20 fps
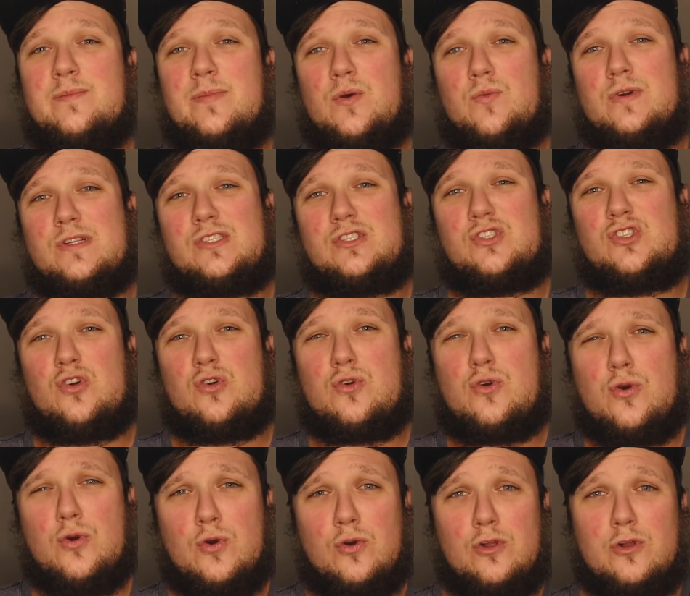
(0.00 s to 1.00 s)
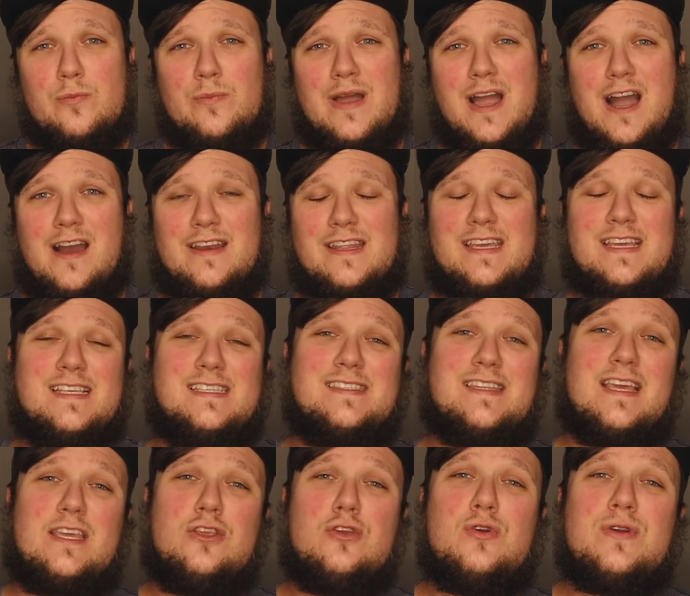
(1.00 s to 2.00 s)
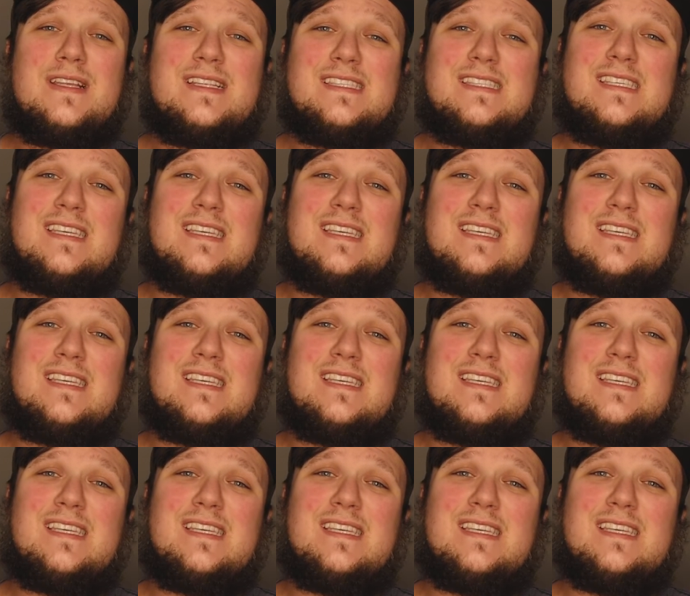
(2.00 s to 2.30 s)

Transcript: But what's so cool about it is that you can